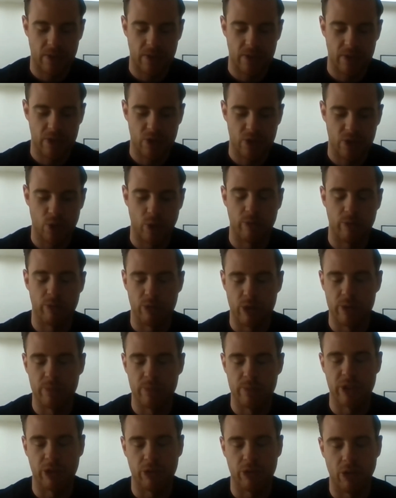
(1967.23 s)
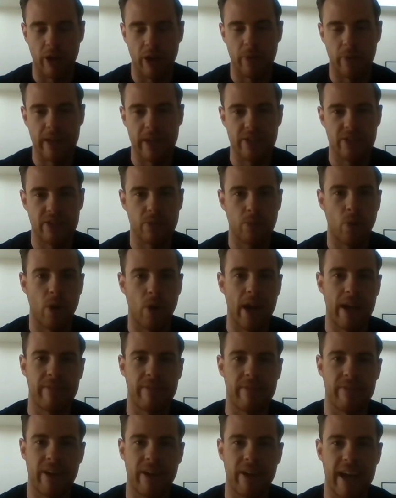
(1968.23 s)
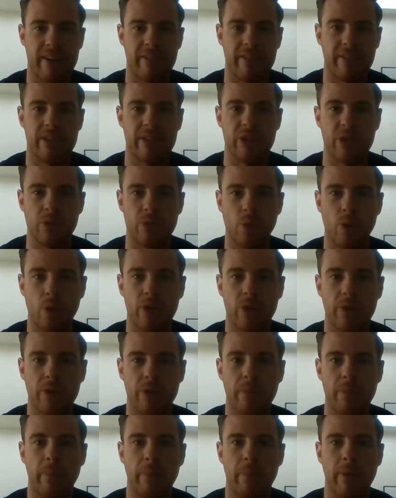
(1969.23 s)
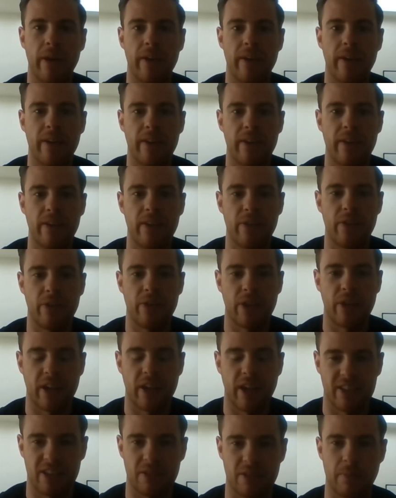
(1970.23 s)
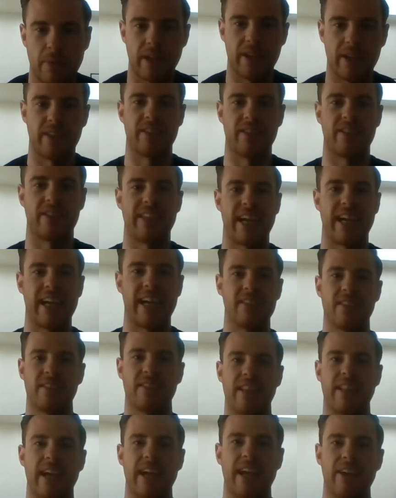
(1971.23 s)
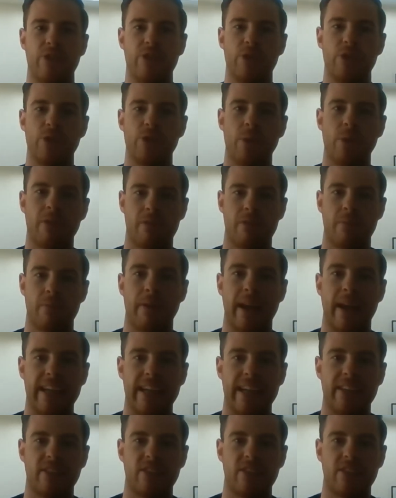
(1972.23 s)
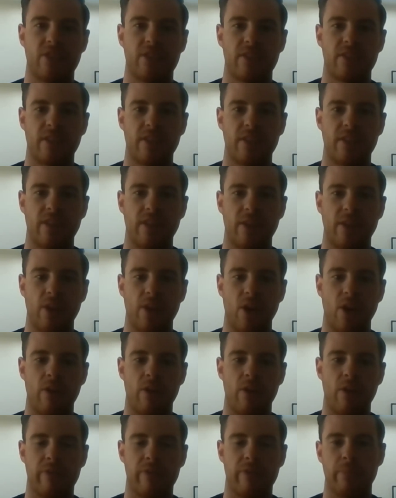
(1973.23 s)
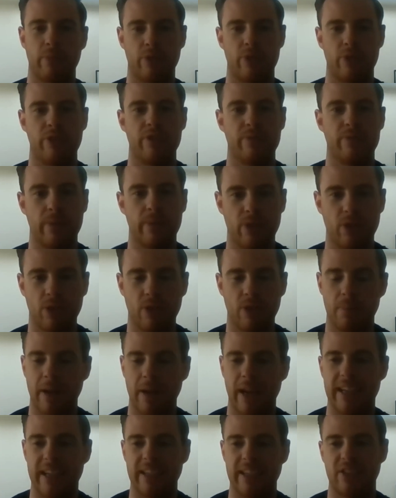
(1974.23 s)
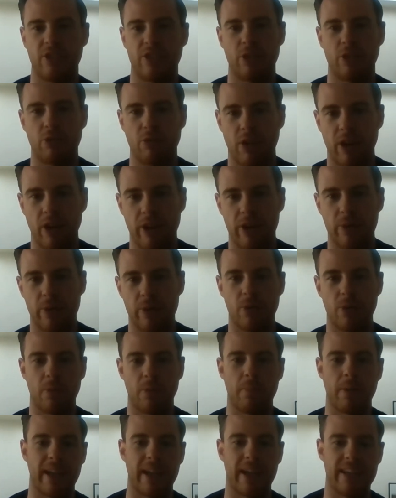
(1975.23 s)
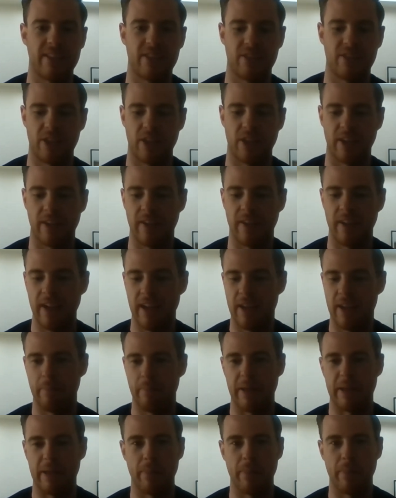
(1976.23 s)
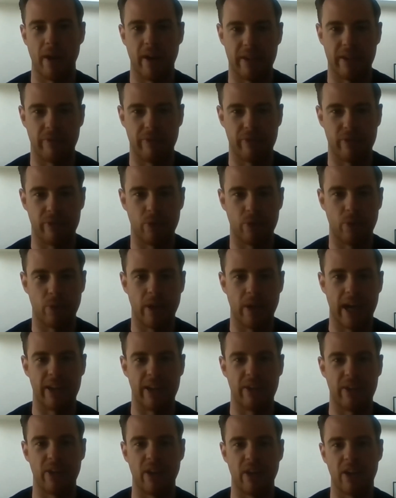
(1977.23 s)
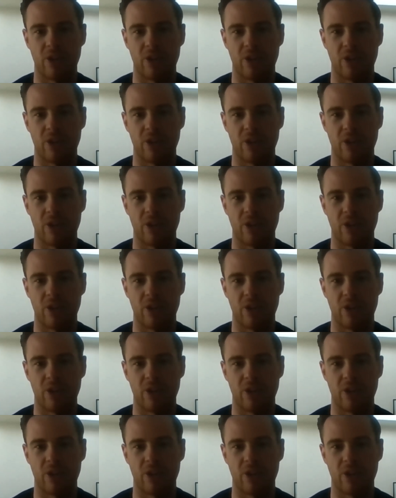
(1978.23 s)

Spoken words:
sort of room to grow into whatever area you want, but the customer understands that you are a place of improvement or a place to grow or a place to be mindful, and our